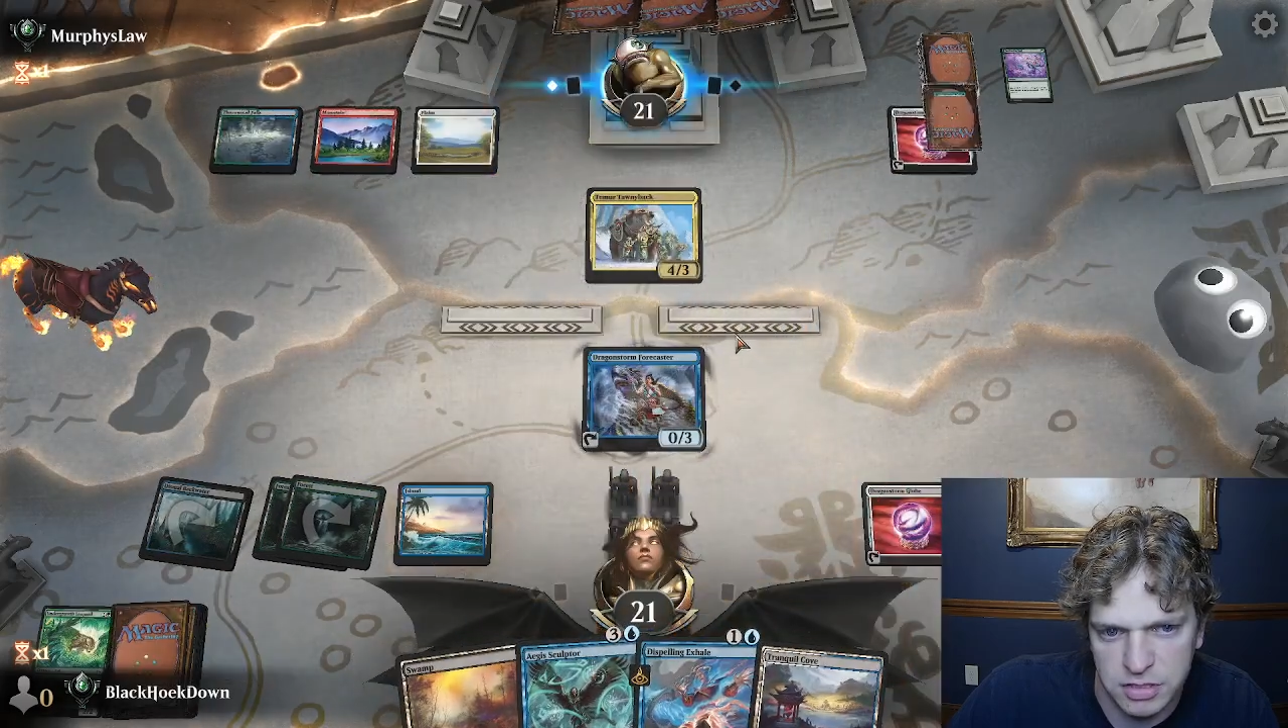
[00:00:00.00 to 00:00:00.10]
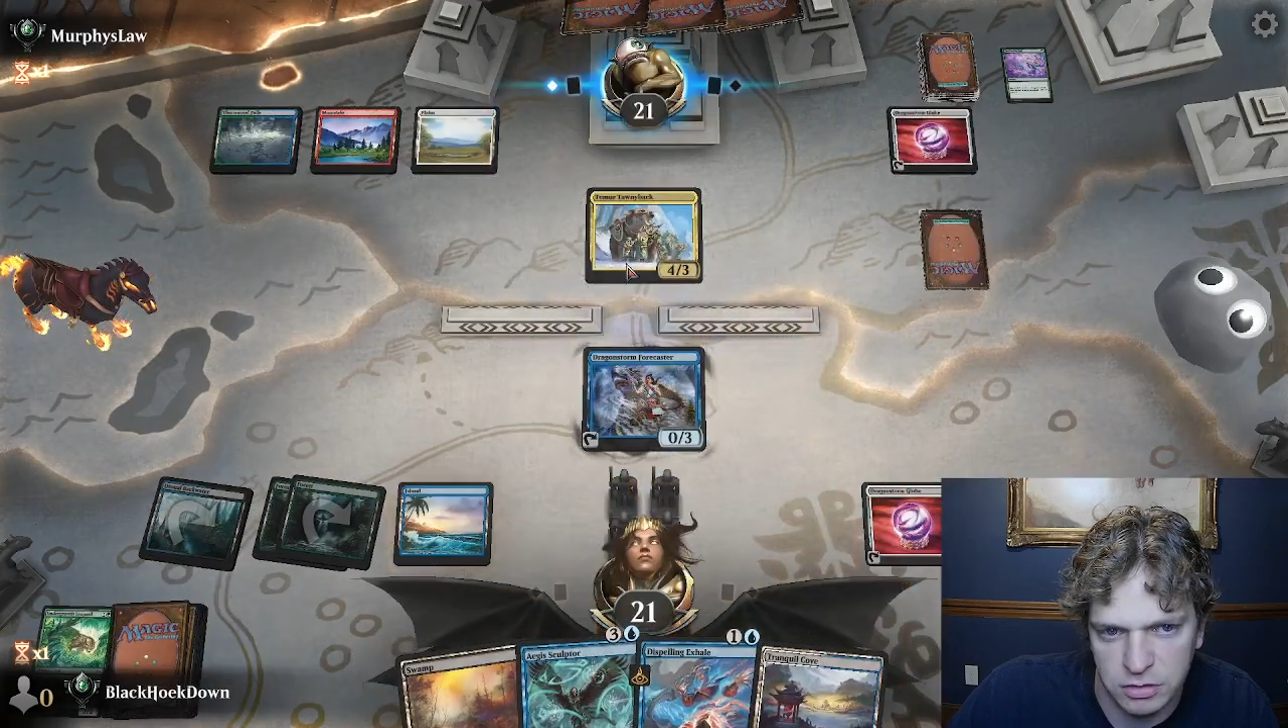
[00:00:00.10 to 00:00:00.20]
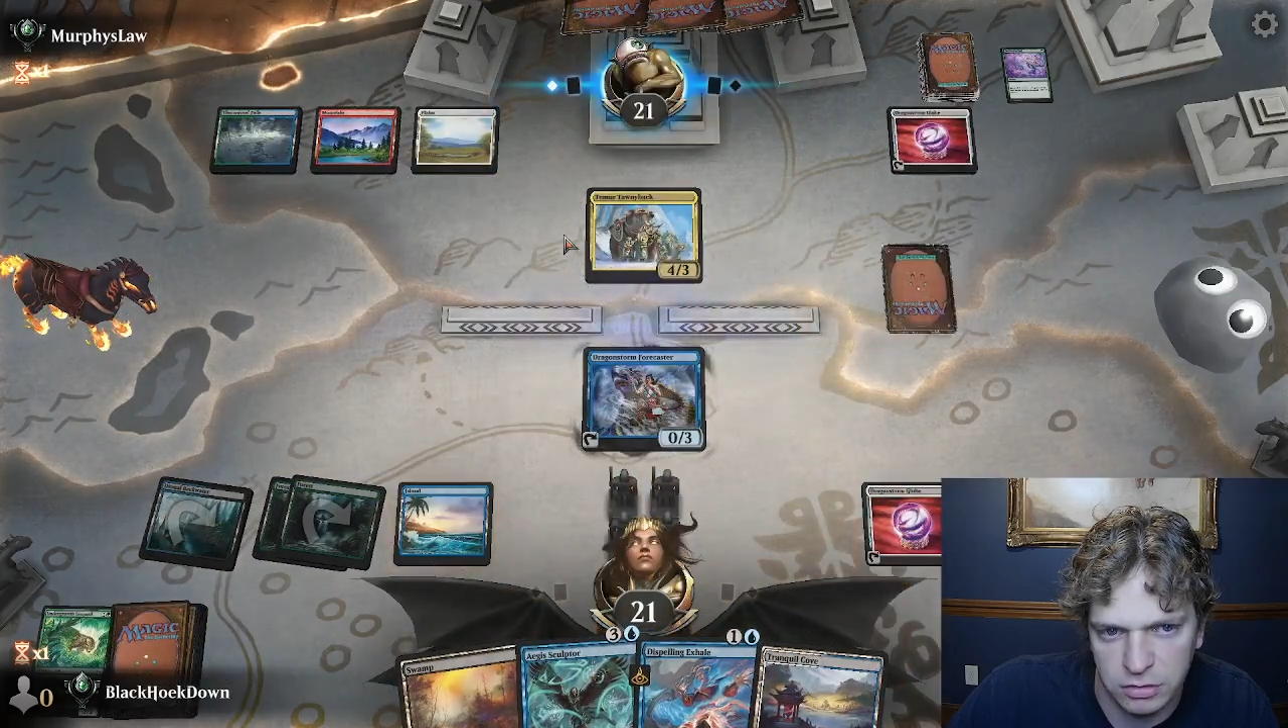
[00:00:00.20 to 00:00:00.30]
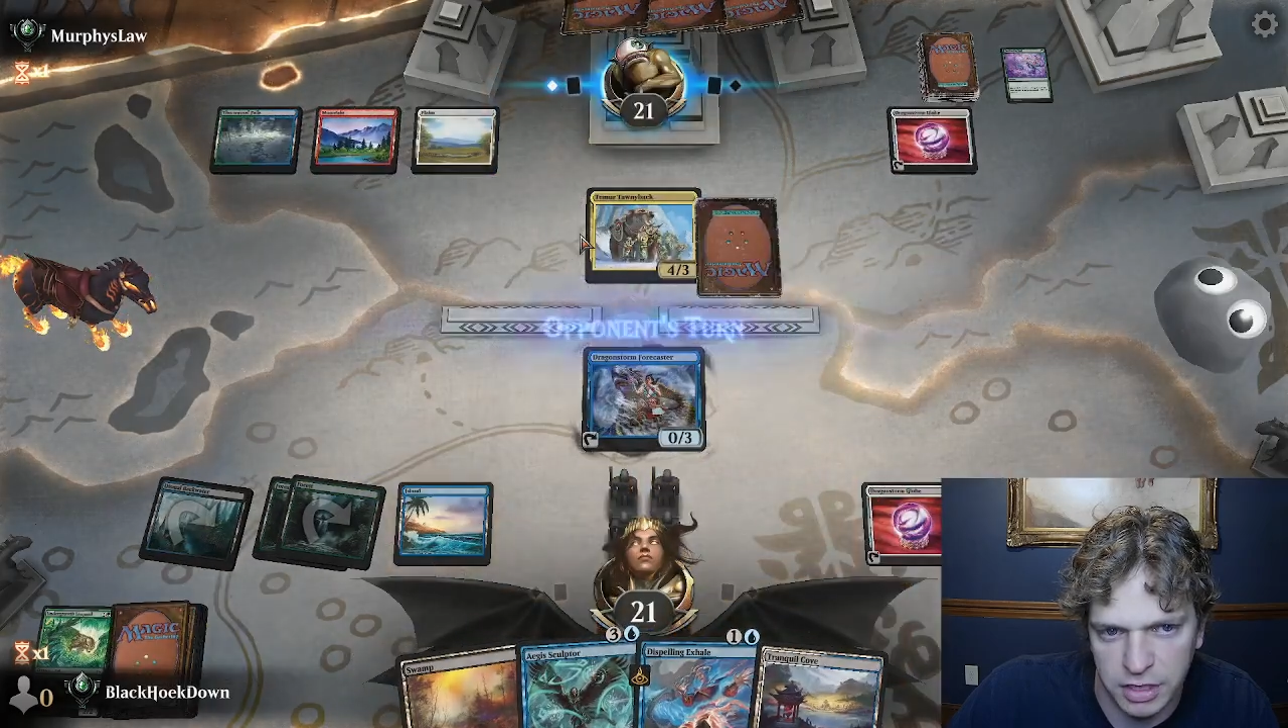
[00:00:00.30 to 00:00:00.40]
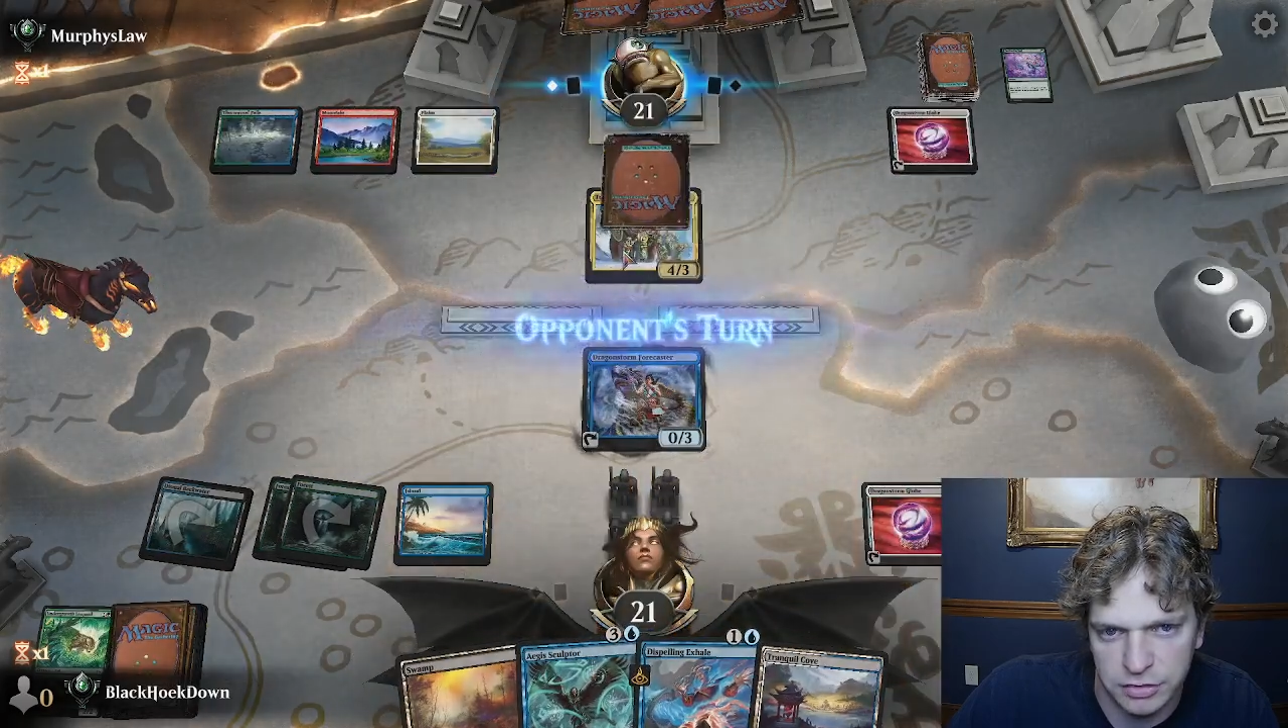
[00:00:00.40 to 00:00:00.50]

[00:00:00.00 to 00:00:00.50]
their land